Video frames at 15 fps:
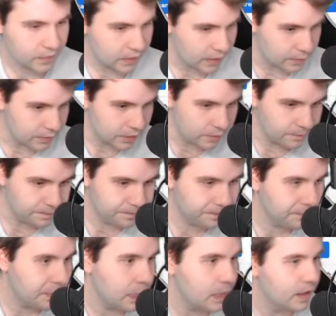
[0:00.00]
there we go.
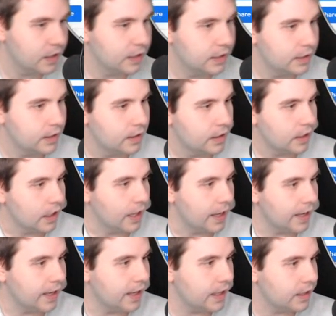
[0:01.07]

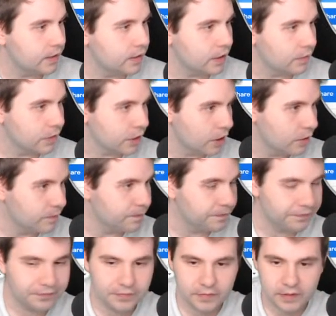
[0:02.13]
And there we go.
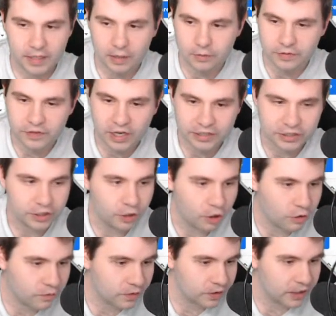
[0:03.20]
Now we've got the
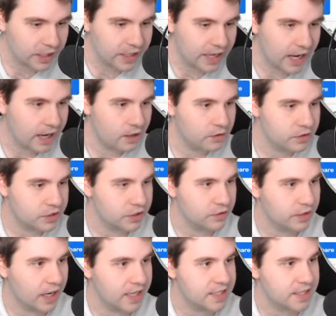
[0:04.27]
overlay out so you
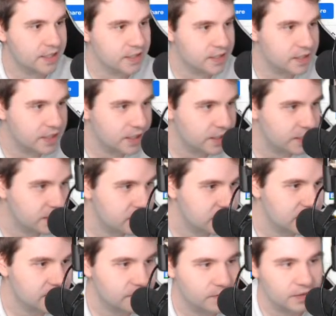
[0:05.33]
guys can see
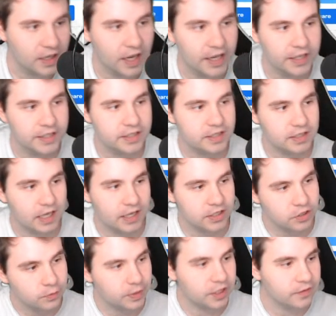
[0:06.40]
it, and it's not
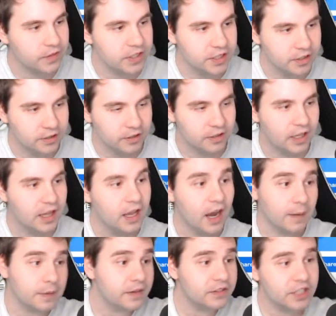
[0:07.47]
too big of a deal.
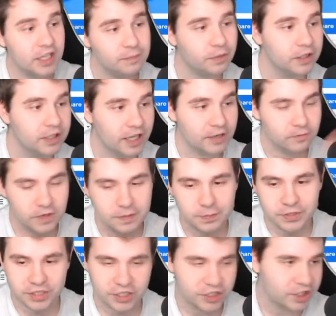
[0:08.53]
I'm gonna have to keep on like
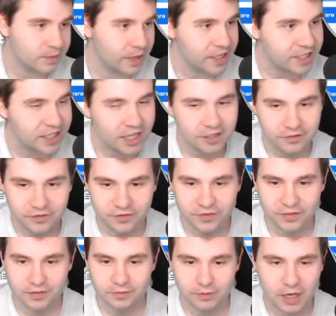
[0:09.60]
repositioning myself
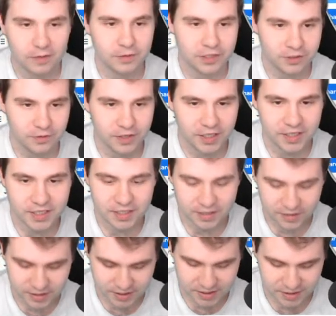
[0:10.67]
while we do this,
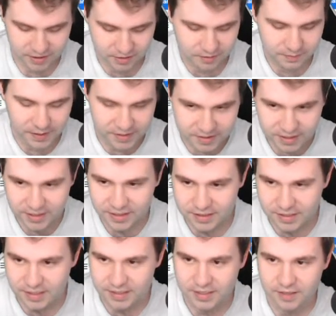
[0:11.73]
because it's a little messy
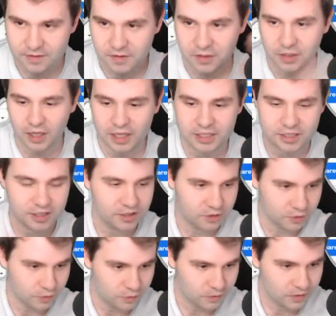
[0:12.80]
since there's a lot to
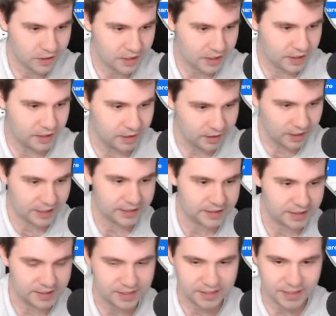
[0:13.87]
do, and a lot
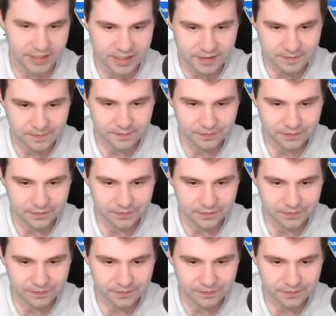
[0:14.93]
to see,